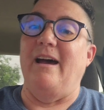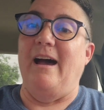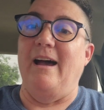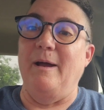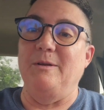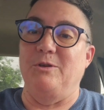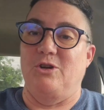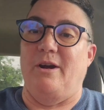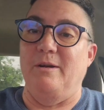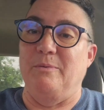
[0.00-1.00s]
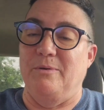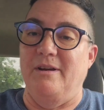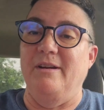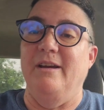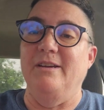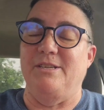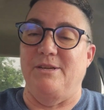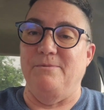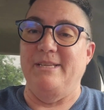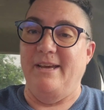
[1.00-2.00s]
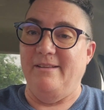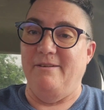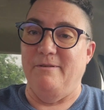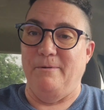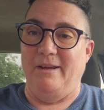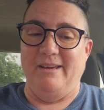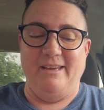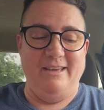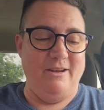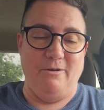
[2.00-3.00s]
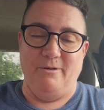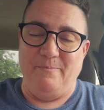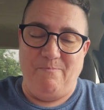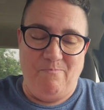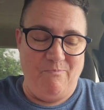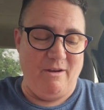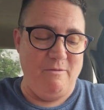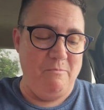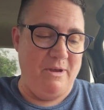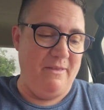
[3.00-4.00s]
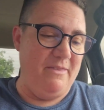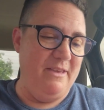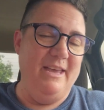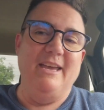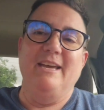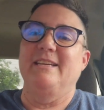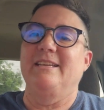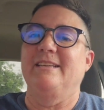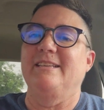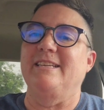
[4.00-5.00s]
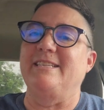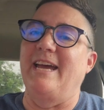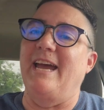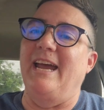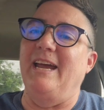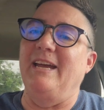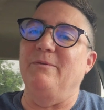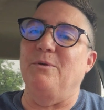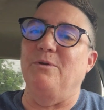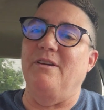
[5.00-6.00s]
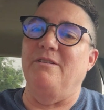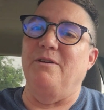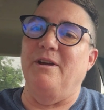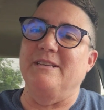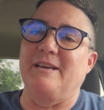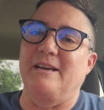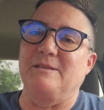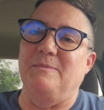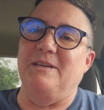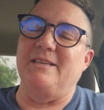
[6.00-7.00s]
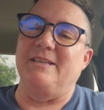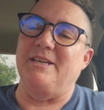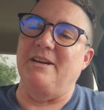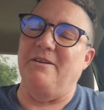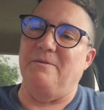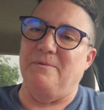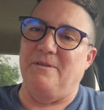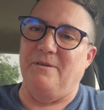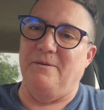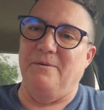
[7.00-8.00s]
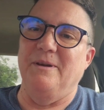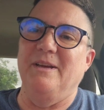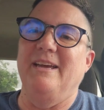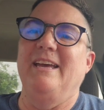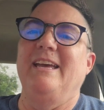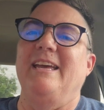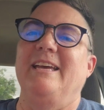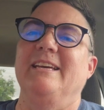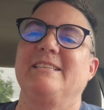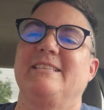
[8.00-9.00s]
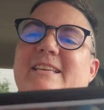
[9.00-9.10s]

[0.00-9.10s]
I try to bring a show and tell every week, or every month. Today, Rolando has asked me to share it with you. It's